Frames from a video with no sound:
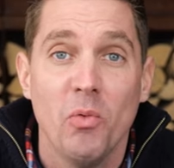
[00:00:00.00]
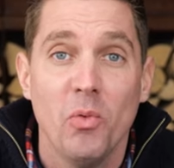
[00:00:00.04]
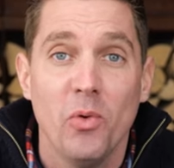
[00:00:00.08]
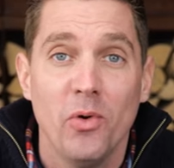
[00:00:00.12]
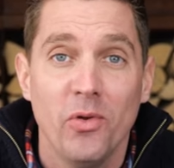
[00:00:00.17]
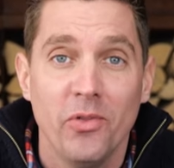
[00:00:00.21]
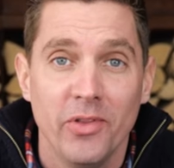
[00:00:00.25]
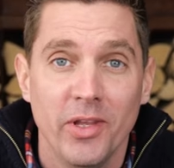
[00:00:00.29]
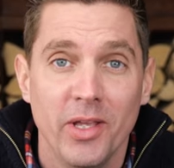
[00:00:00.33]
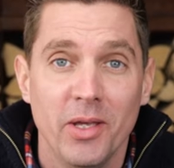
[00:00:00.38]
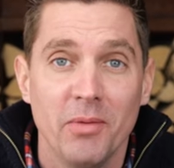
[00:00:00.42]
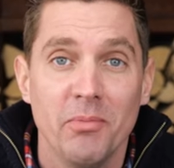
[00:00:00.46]

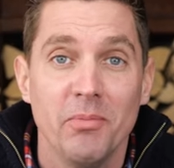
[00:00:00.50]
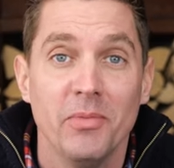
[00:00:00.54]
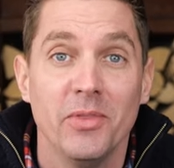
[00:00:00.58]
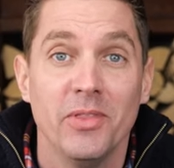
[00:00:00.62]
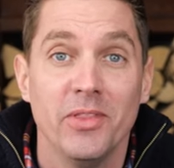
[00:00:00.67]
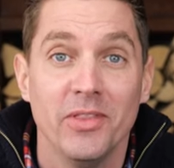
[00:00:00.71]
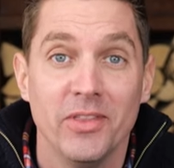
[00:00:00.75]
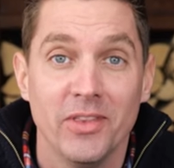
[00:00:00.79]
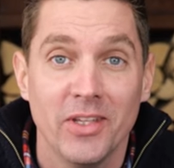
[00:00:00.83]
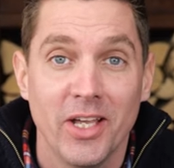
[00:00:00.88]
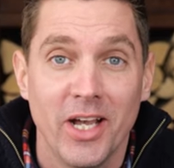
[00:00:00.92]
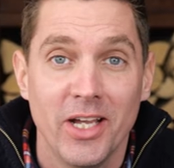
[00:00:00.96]
want them
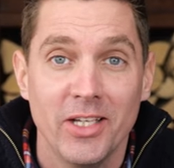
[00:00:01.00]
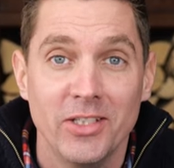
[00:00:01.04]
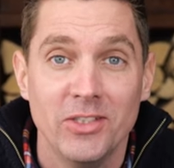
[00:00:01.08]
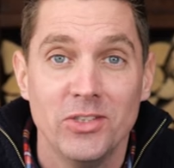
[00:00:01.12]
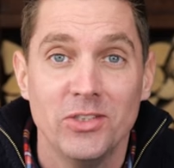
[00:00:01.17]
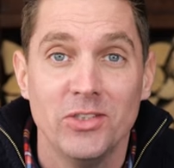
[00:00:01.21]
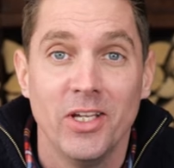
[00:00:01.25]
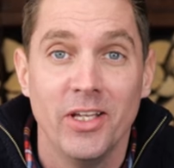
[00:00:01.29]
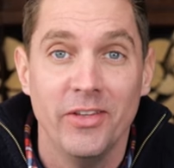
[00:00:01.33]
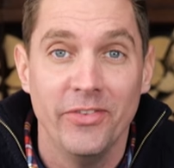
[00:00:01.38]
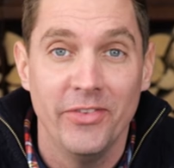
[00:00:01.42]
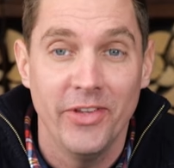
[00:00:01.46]

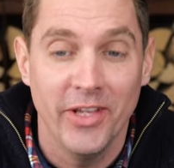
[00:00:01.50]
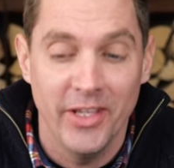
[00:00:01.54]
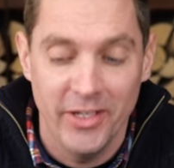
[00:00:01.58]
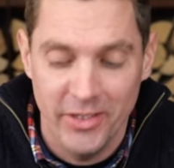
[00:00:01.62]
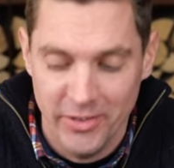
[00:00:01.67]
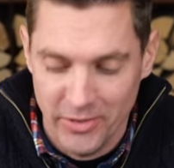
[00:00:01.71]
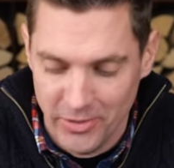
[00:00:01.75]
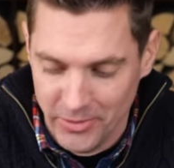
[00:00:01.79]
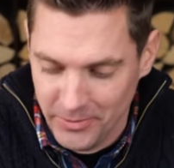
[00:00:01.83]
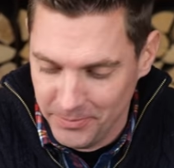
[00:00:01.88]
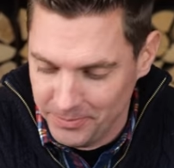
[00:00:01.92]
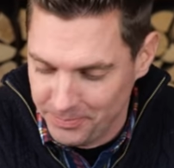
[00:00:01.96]
nice and
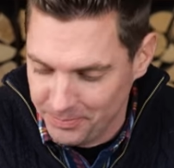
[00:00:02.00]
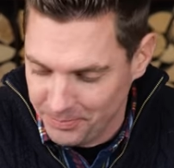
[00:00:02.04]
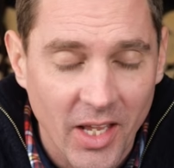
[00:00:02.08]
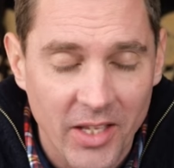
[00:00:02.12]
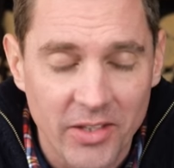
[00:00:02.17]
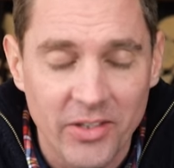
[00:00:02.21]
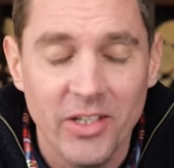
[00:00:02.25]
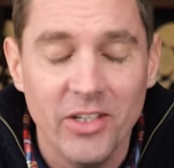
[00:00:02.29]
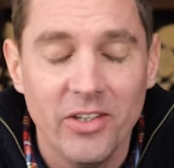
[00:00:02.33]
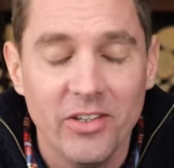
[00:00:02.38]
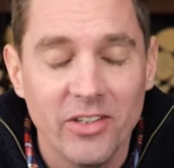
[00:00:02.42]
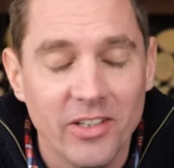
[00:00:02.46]
tender.
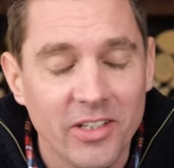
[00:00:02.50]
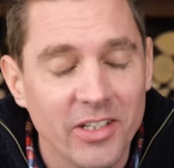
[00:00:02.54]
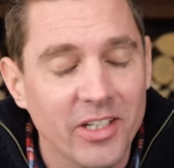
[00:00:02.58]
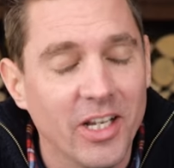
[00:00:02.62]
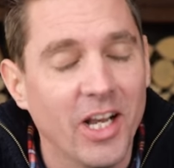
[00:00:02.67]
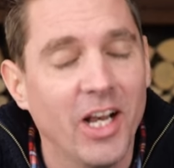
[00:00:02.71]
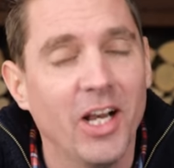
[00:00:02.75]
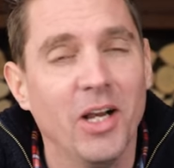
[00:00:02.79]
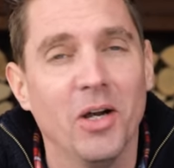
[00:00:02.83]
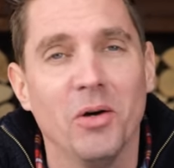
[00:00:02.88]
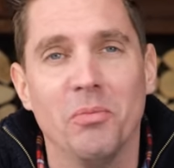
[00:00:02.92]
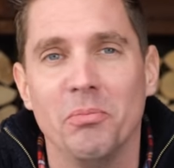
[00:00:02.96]
And these
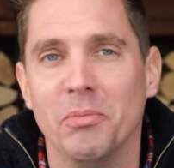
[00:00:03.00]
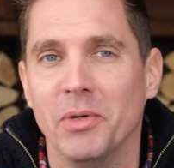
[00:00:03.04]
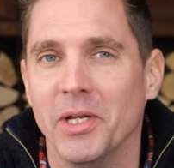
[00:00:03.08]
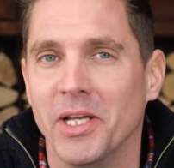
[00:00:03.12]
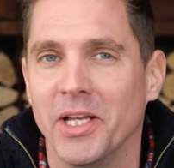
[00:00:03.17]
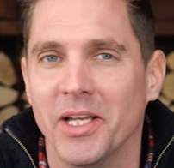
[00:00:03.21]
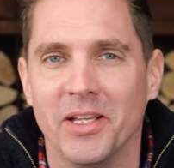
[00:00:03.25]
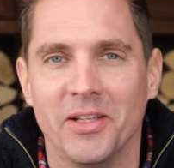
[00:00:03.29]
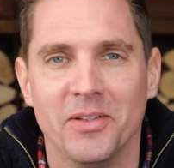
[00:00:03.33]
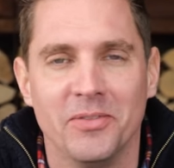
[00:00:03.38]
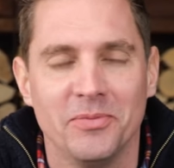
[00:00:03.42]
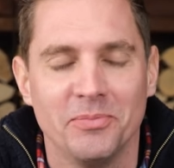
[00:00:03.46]
things, oh
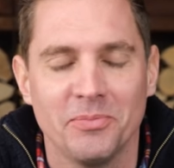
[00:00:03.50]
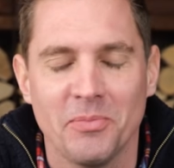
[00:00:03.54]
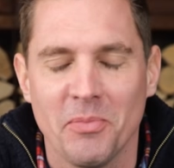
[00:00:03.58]
man.